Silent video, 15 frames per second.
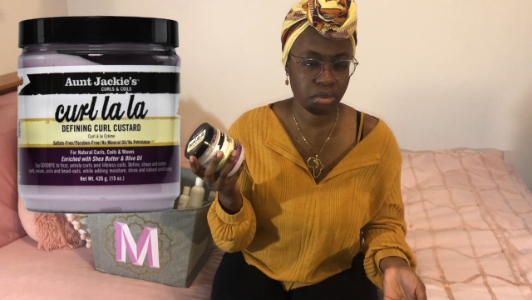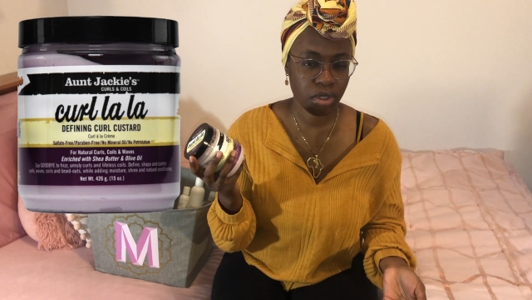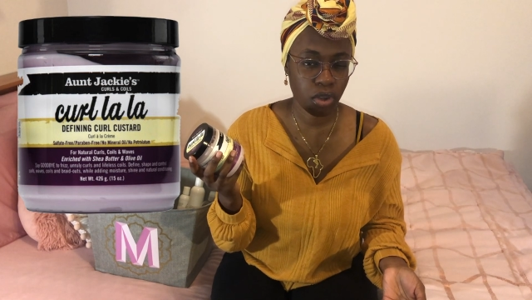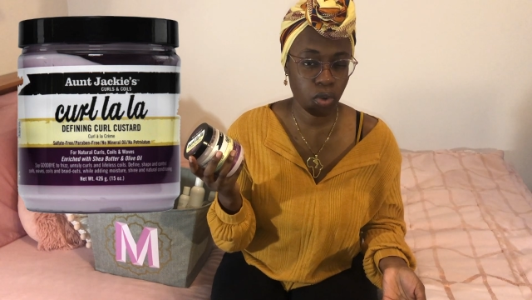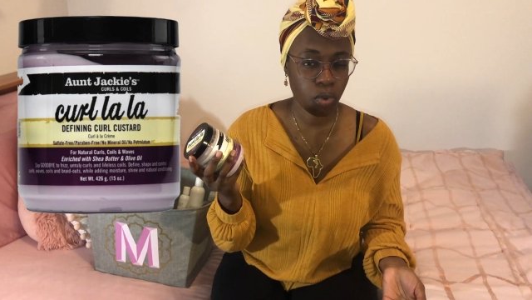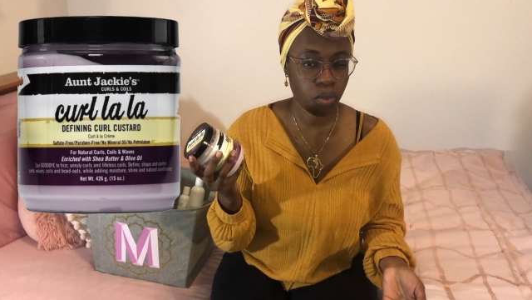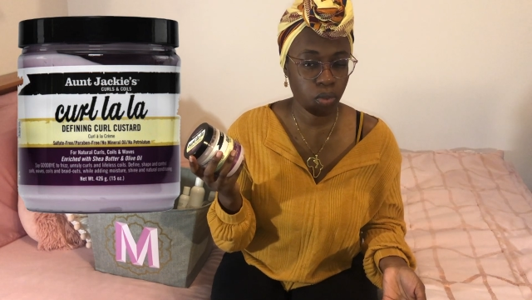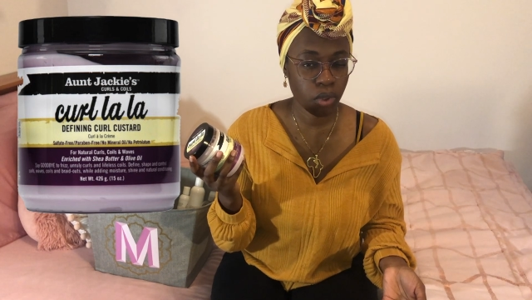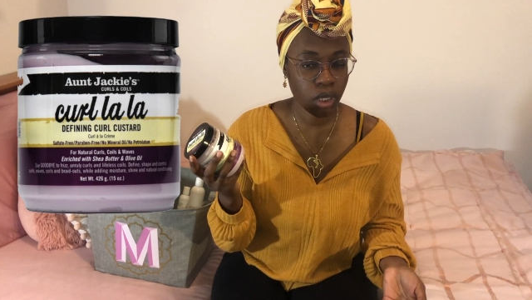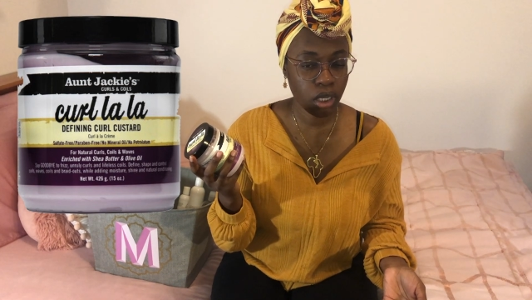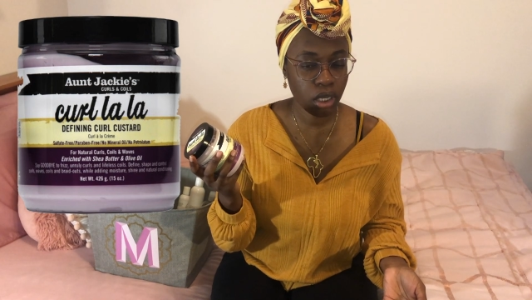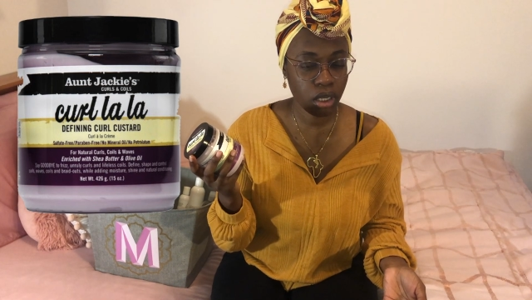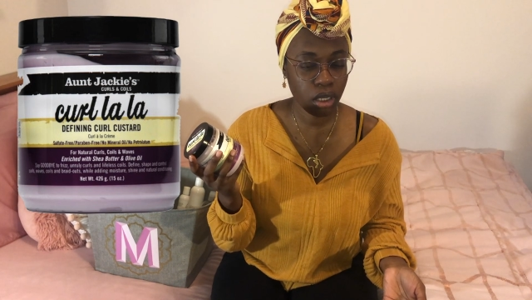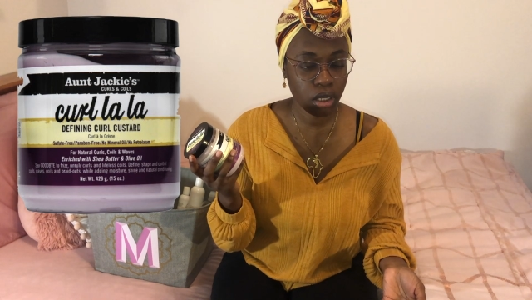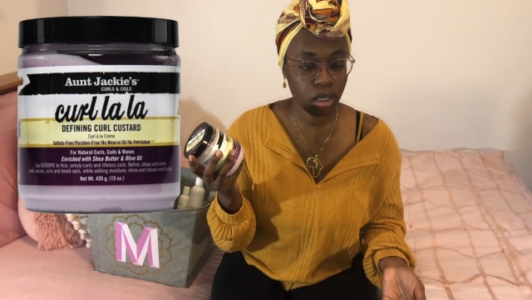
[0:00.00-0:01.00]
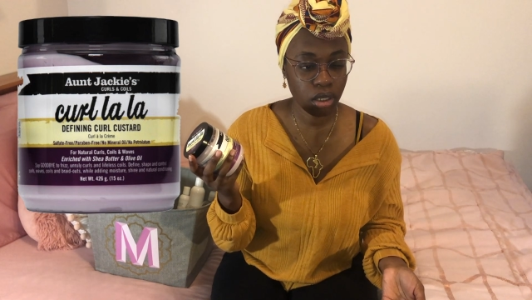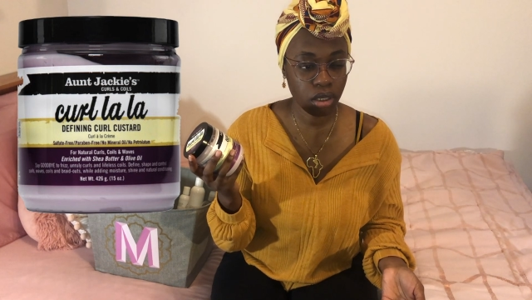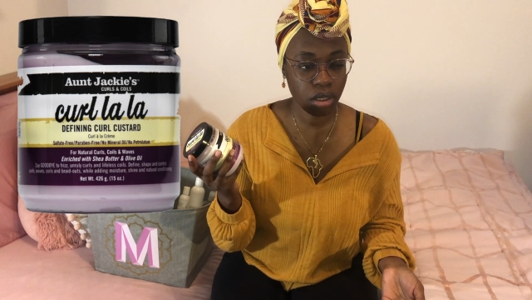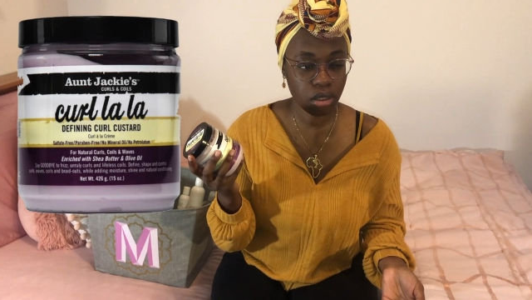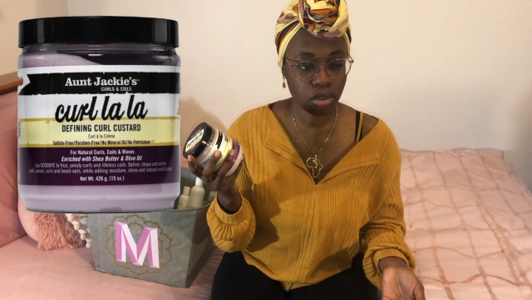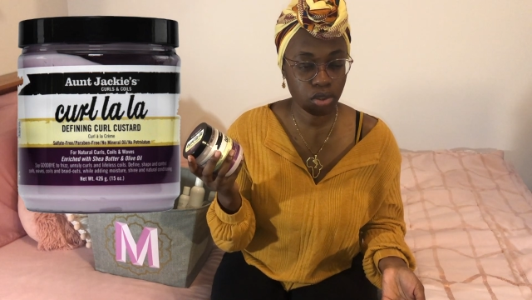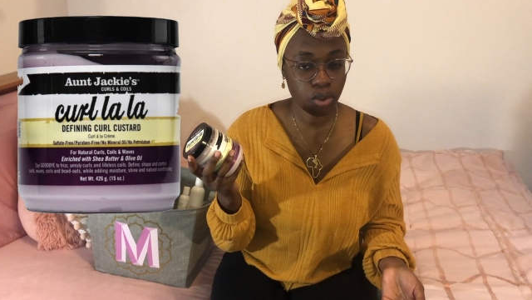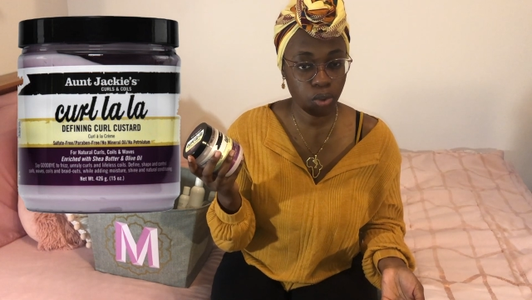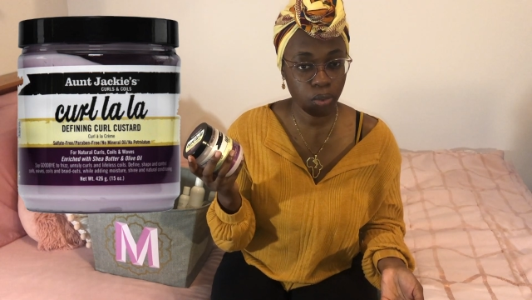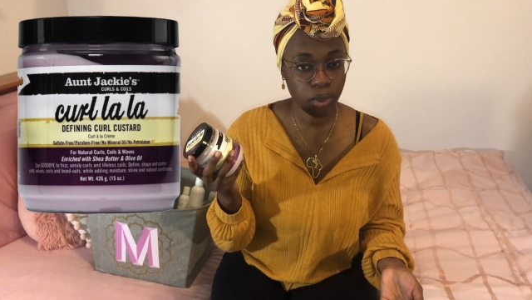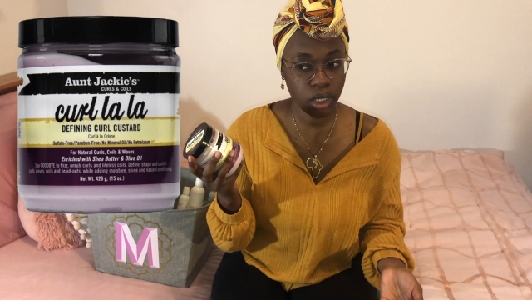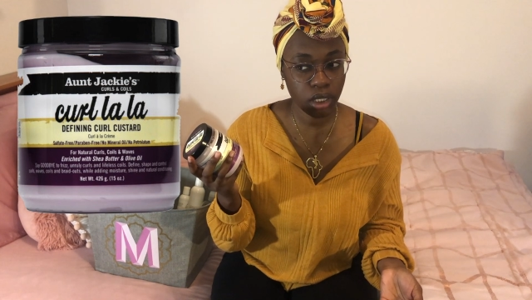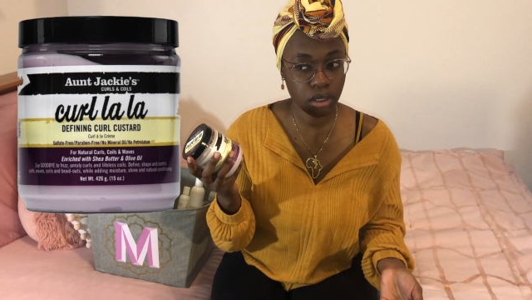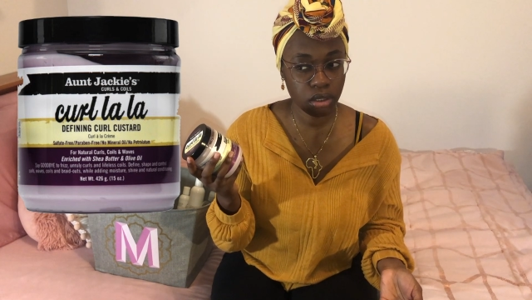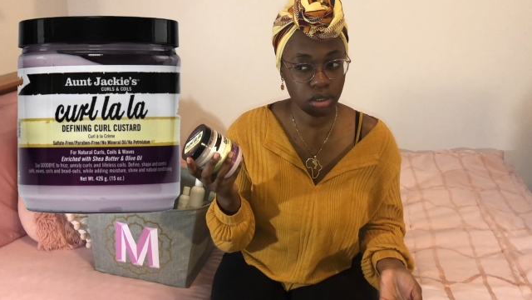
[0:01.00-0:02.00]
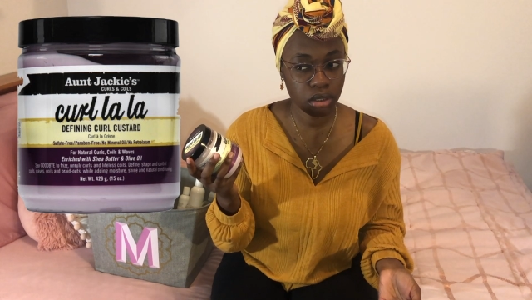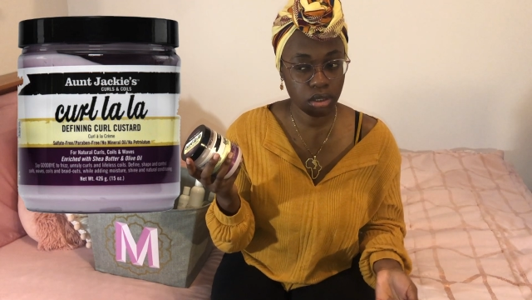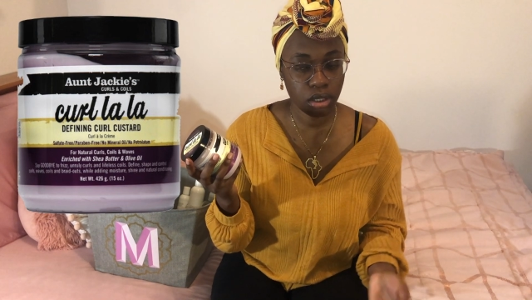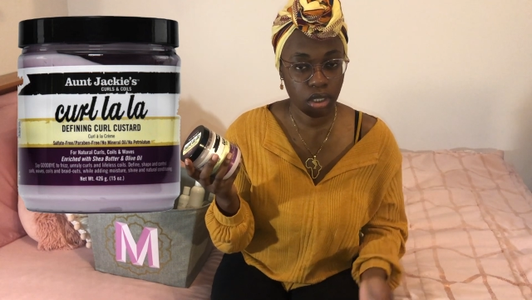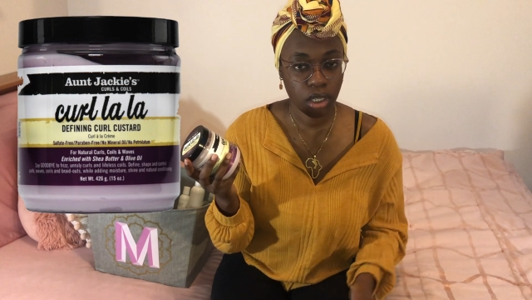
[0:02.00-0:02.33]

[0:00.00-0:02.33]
a week, 2 weeks.